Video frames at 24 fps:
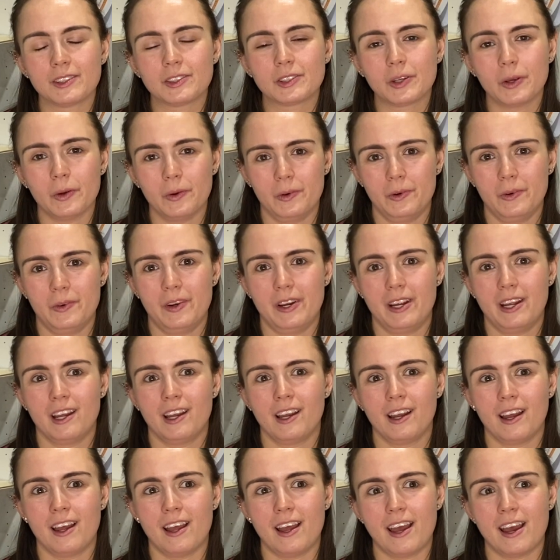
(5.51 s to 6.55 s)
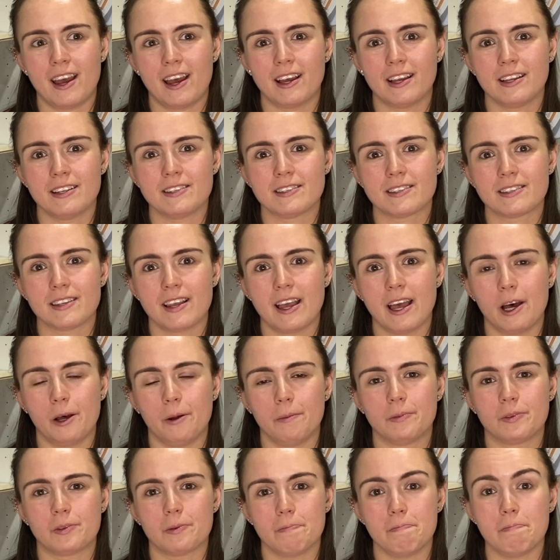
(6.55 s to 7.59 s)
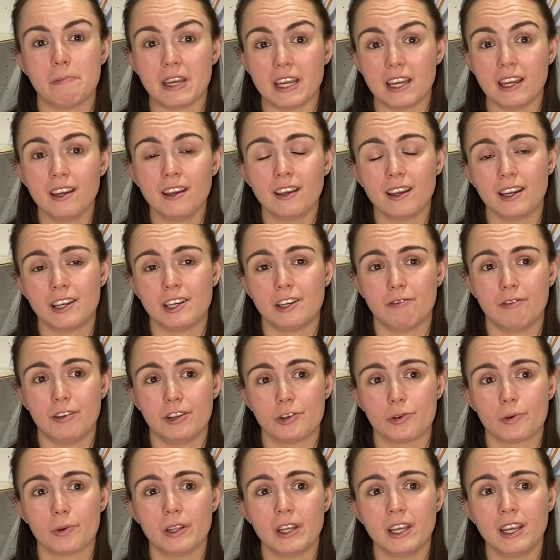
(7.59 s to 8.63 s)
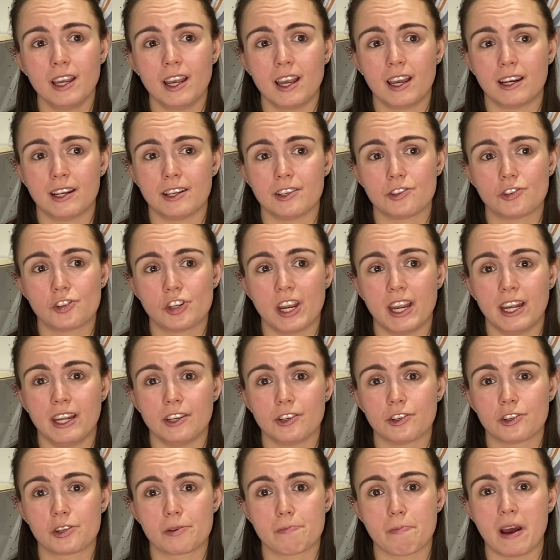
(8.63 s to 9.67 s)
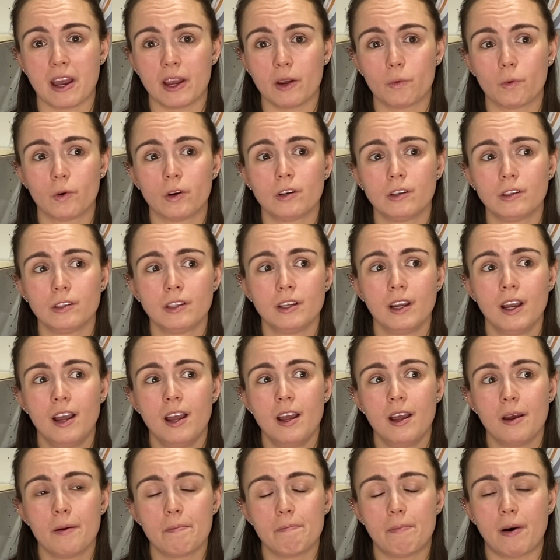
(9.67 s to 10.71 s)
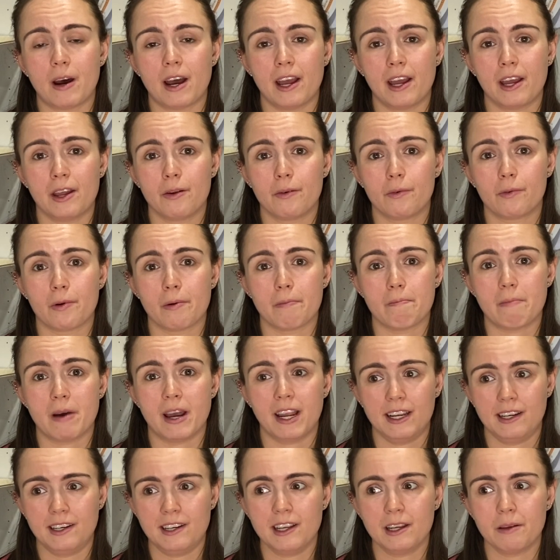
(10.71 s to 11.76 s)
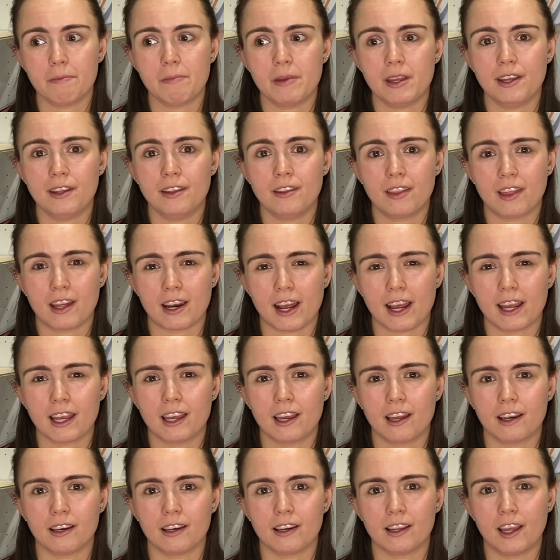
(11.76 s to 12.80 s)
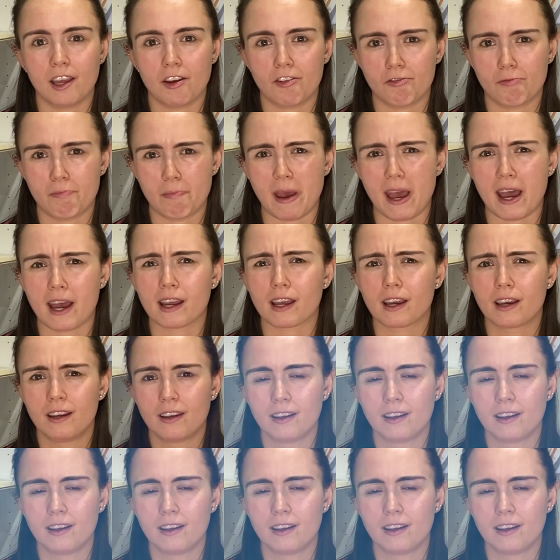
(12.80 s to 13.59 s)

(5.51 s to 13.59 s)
Tutoring has helped me individually and has changed my world by reminding me that I can give back.